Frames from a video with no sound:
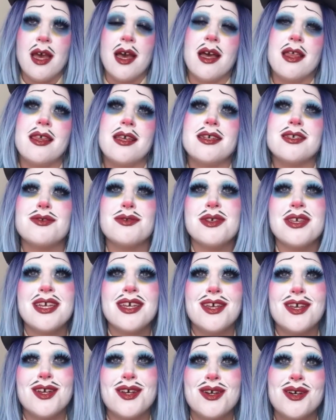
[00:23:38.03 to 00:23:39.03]
I think it's really
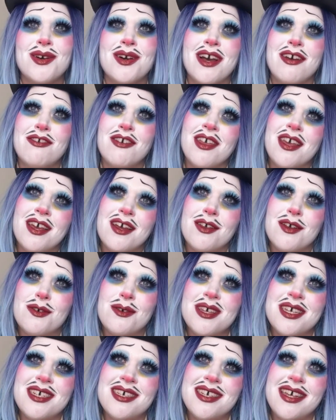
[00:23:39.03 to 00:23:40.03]
cute. I feel like I look
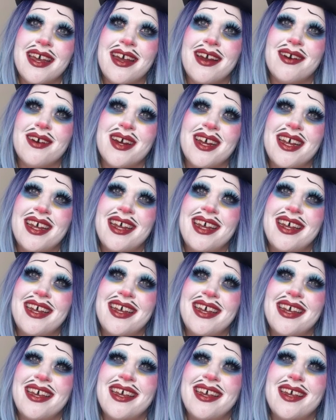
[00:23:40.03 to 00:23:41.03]
really
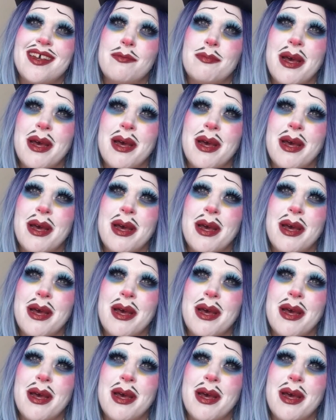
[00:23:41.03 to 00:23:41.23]
scary,